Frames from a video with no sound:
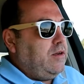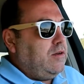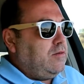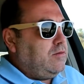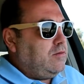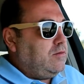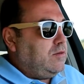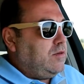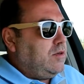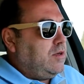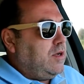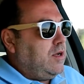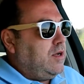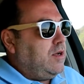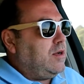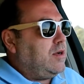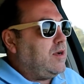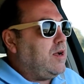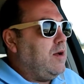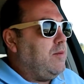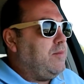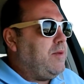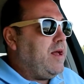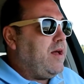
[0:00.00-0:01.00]
know, uh,
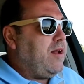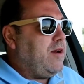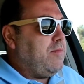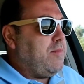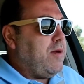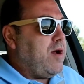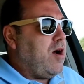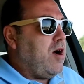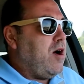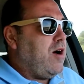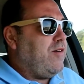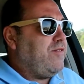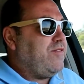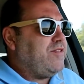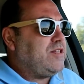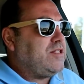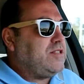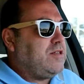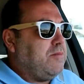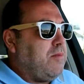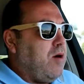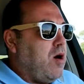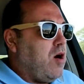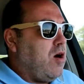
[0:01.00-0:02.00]
come down to my office
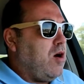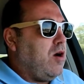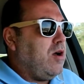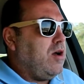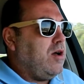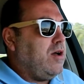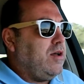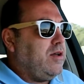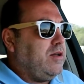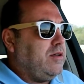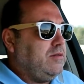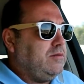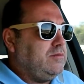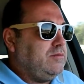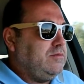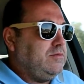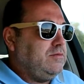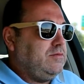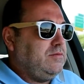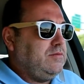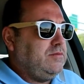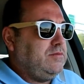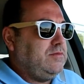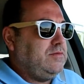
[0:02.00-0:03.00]
tomorrow and
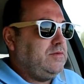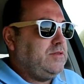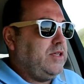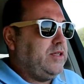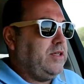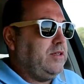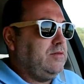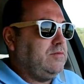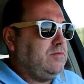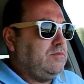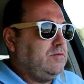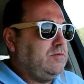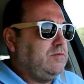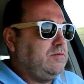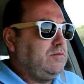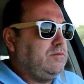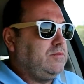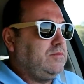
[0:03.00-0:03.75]
and